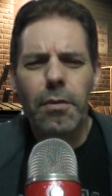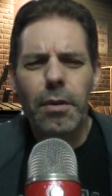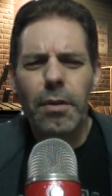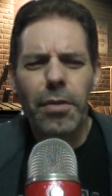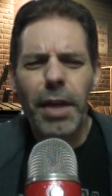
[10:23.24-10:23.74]

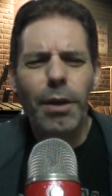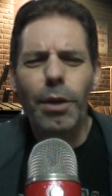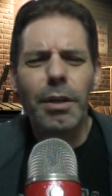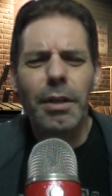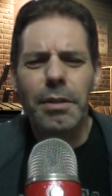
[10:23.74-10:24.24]
thank
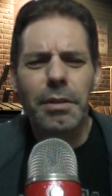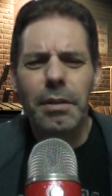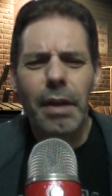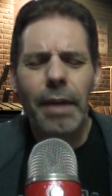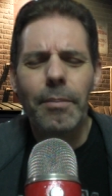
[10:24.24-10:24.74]
goodness.
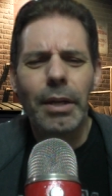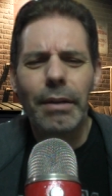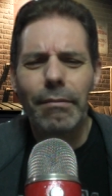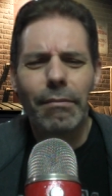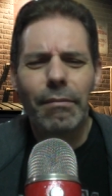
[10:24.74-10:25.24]
I
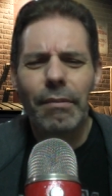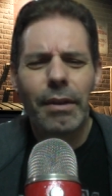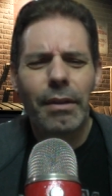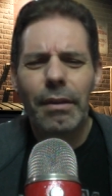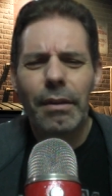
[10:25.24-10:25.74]
mean,
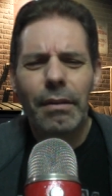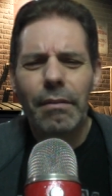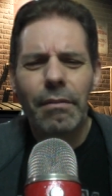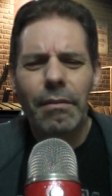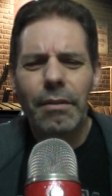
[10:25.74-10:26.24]

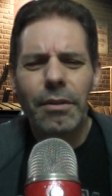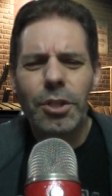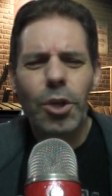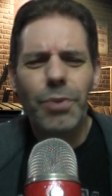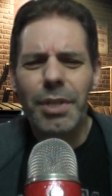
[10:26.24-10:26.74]

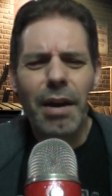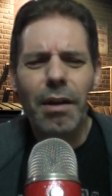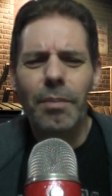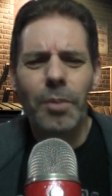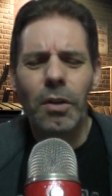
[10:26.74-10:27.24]
show's
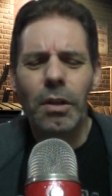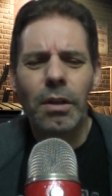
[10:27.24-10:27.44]
terrible.